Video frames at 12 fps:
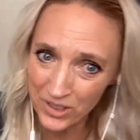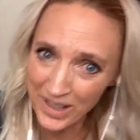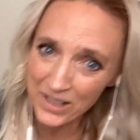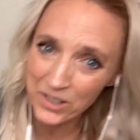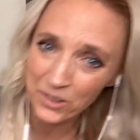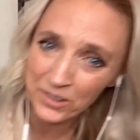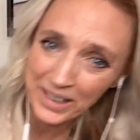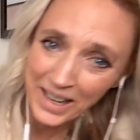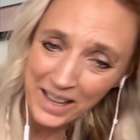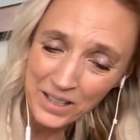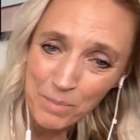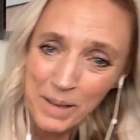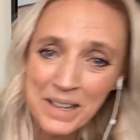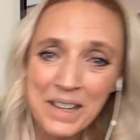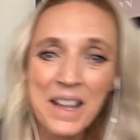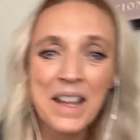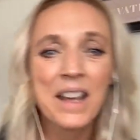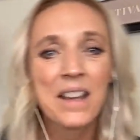and that certainly has been
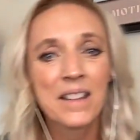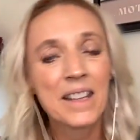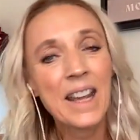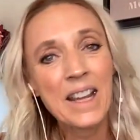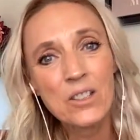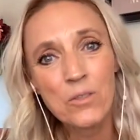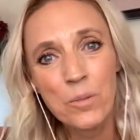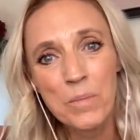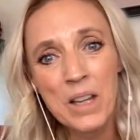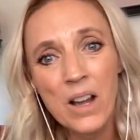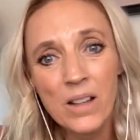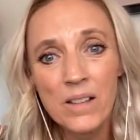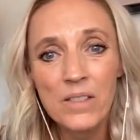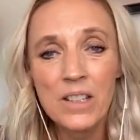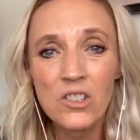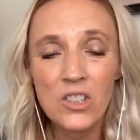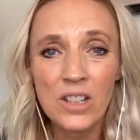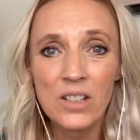the case for me all of
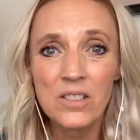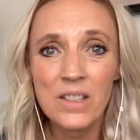these years.